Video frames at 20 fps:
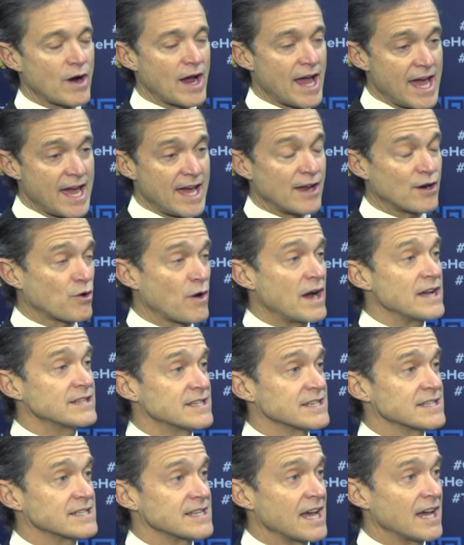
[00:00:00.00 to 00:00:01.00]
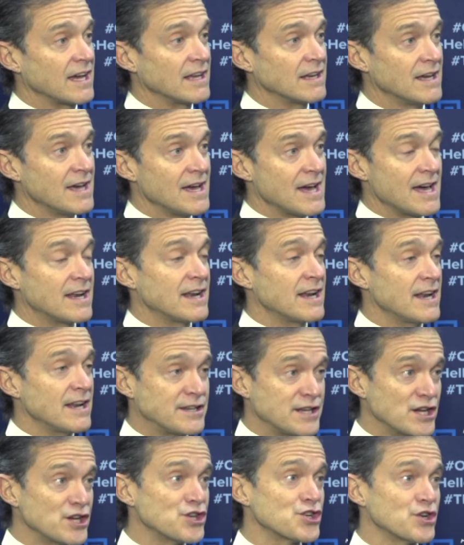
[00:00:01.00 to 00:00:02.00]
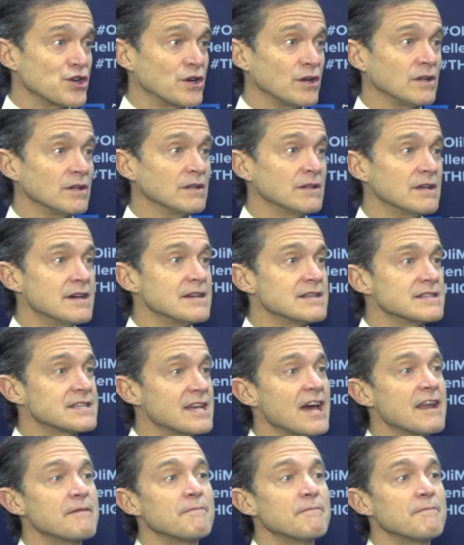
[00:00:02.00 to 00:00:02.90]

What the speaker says: So our founders, including